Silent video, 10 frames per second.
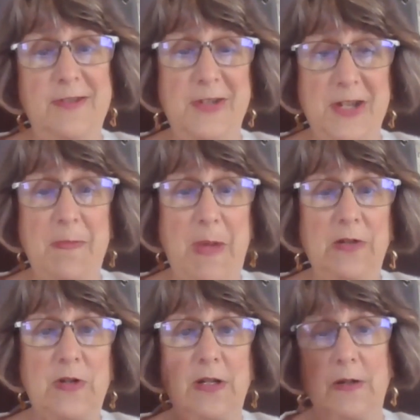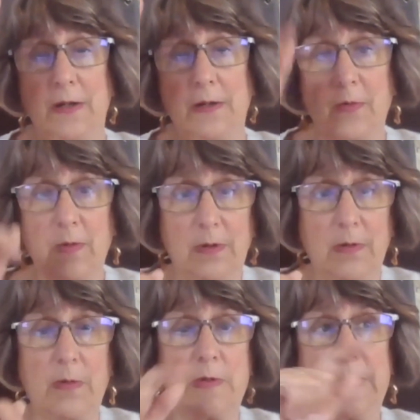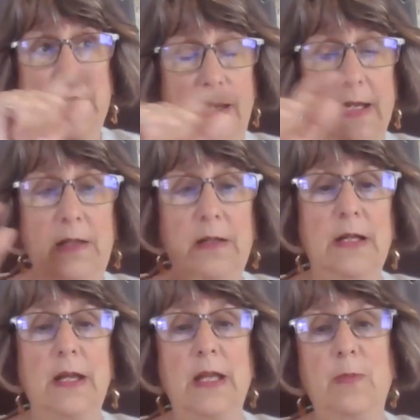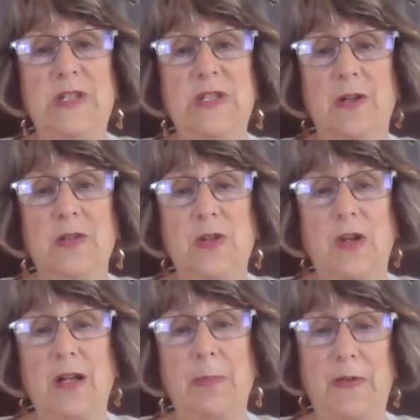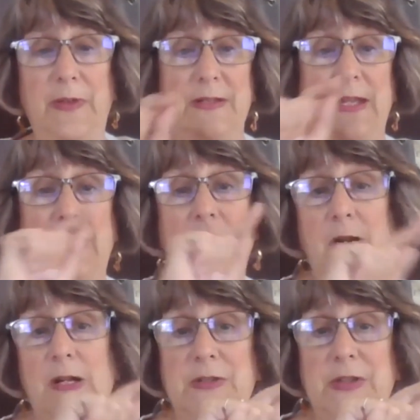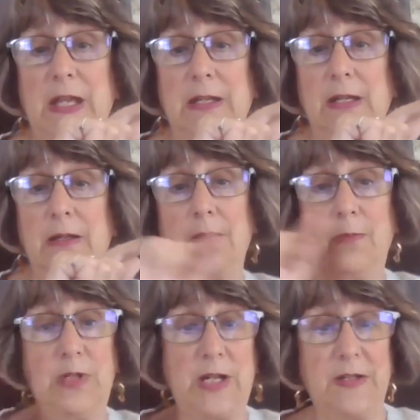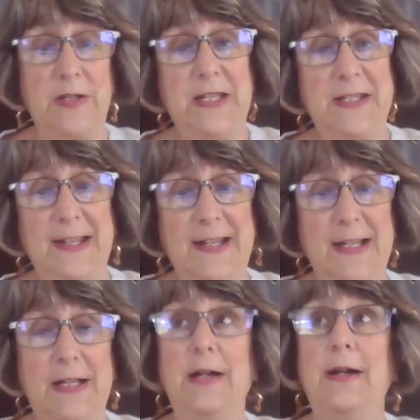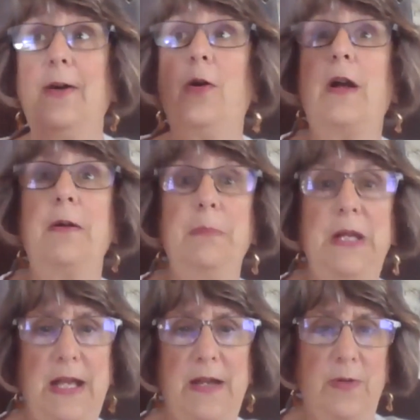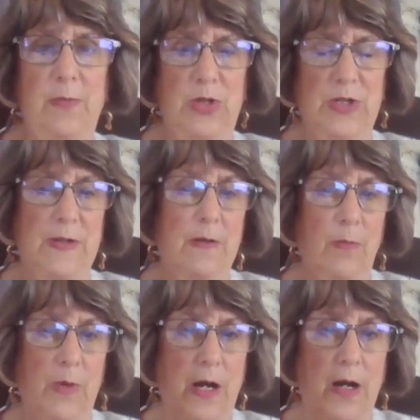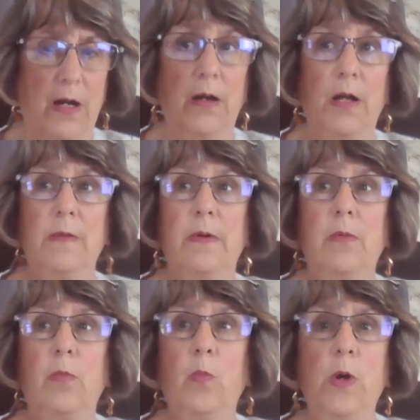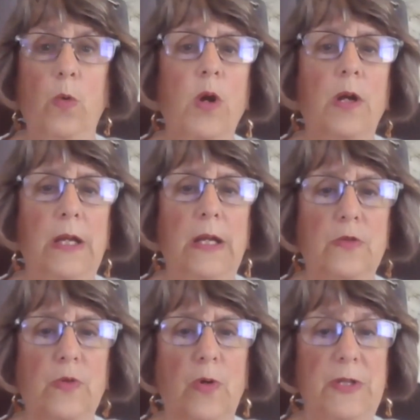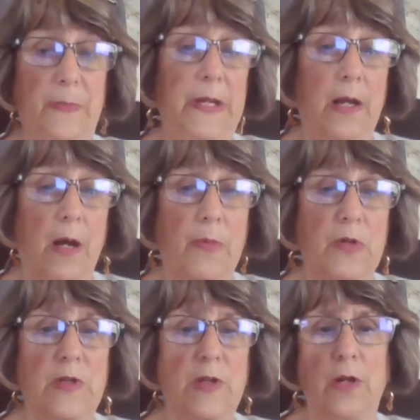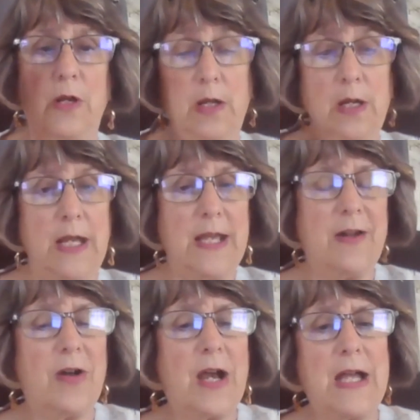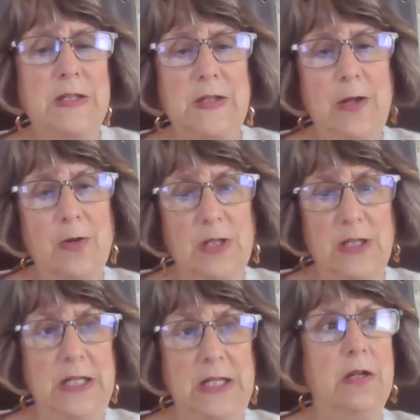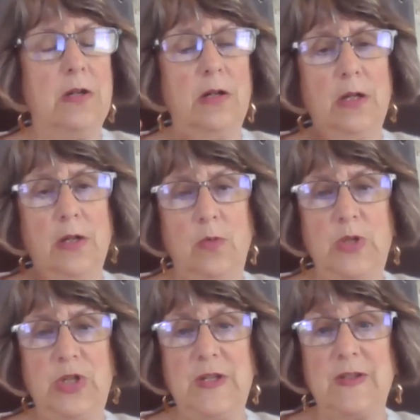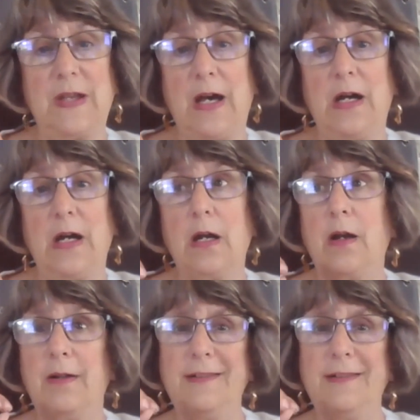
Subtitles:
geometric sign, and we start to talk about things like our ascendant, which has a descendant, or our midheaven, which is what we're working towards being, our persona, and our IC or nadir, which is our